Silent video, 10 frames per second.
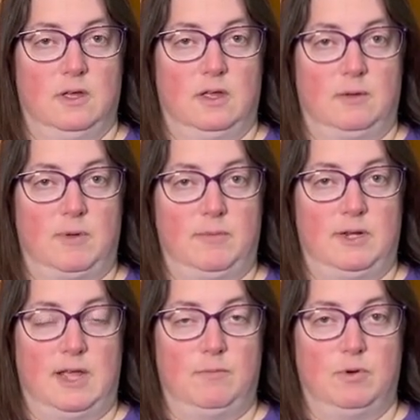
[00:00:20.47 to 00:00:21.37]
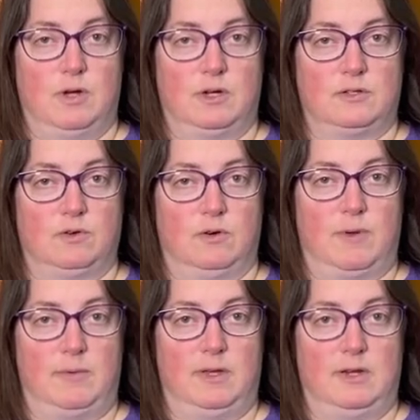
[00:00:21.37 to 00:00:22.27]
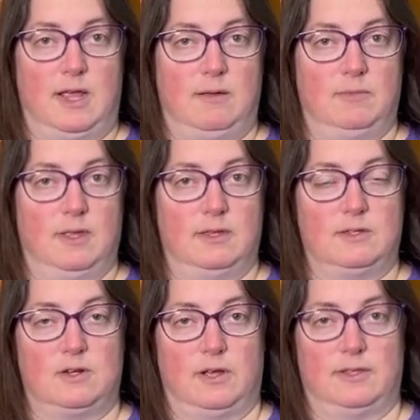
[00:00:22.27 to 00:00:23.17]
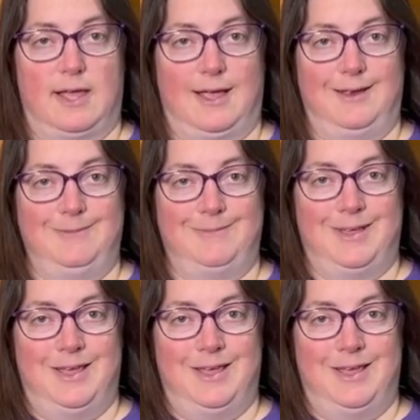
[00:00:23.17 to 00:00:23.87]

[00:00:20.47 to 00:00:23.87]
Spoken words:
like baby name books or baby name list online